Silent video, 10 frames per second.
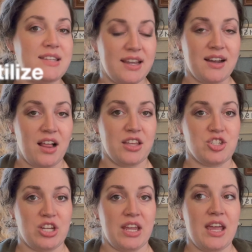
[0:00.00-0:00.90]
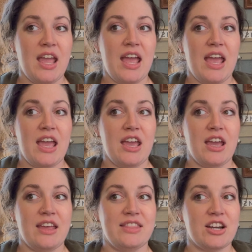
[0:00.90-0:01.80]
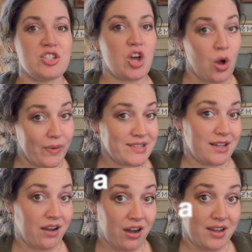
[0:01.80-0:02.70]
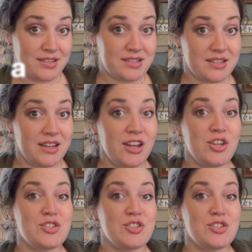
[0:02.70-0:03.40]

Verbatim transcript: technology, there's always a cost.